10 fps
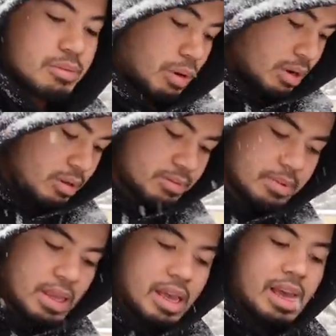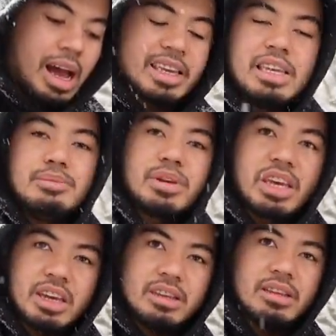Well, I keep a
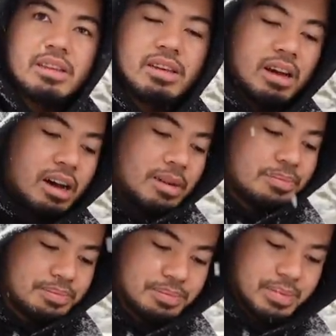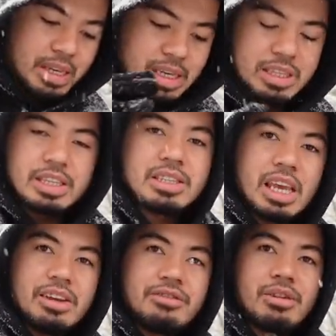kit. This
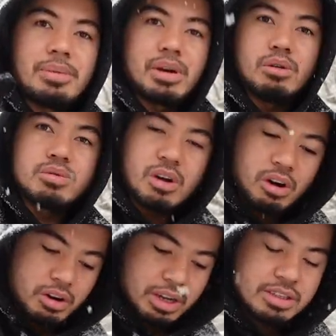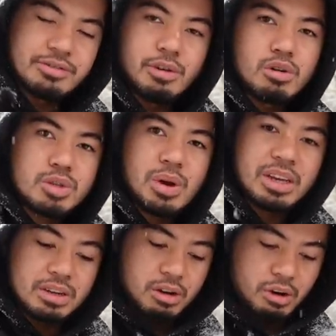came from my old car, it's a
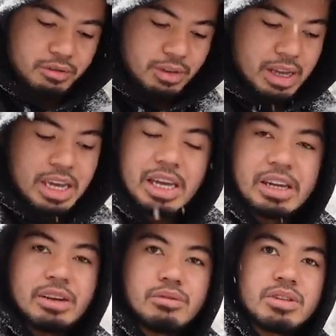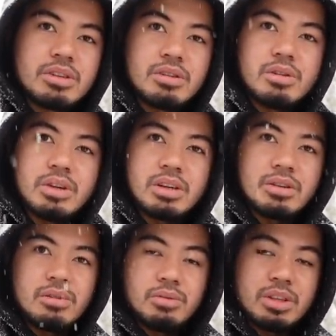Volkswagen Golf, and it was included
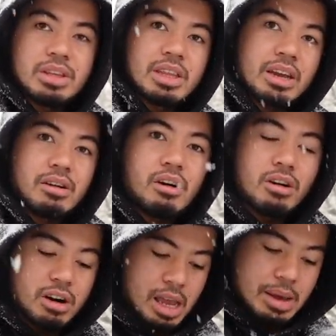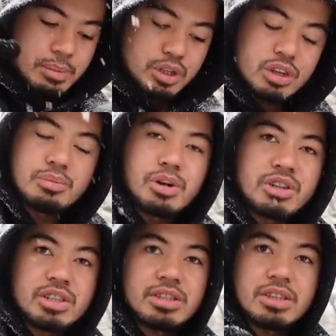within that car. But you can
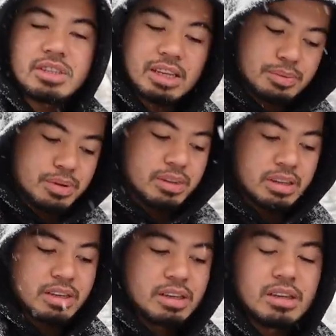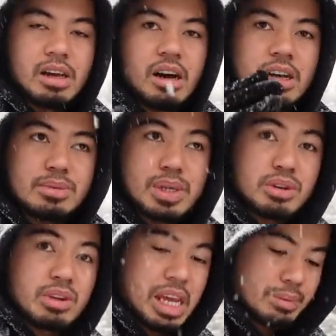purchase this separately,
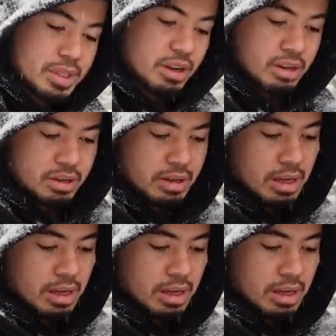especially on Amazon.